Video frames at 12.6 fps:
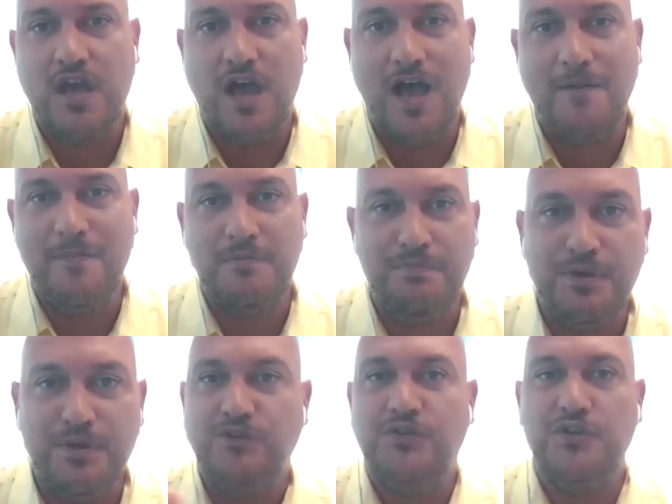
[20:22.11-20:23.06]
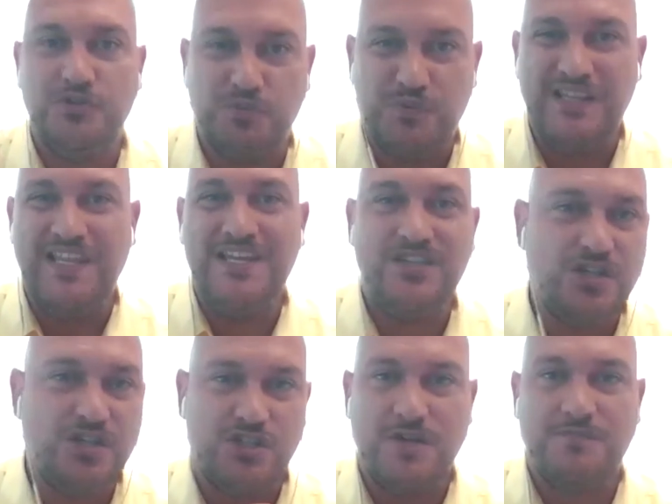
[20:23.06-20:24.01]
and build those
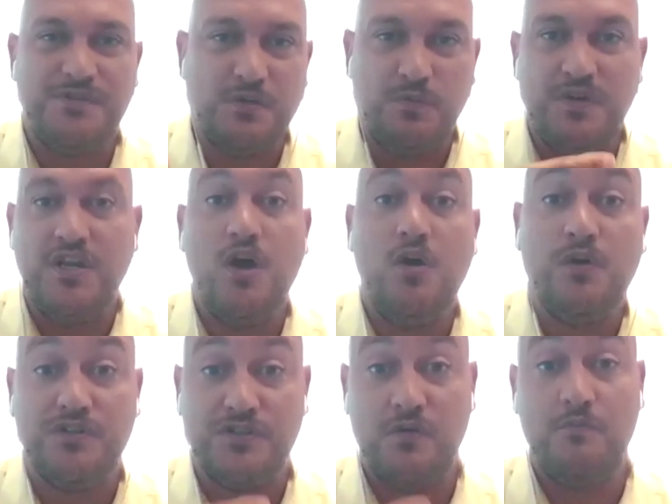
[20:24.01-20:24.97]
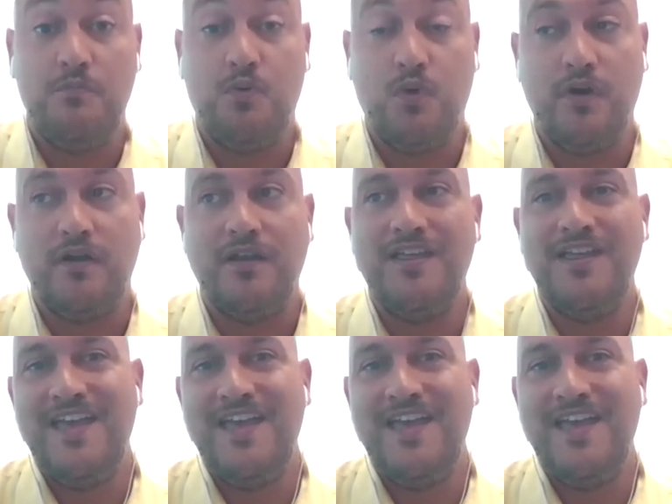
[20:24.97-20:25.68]
relationships that we know are so important.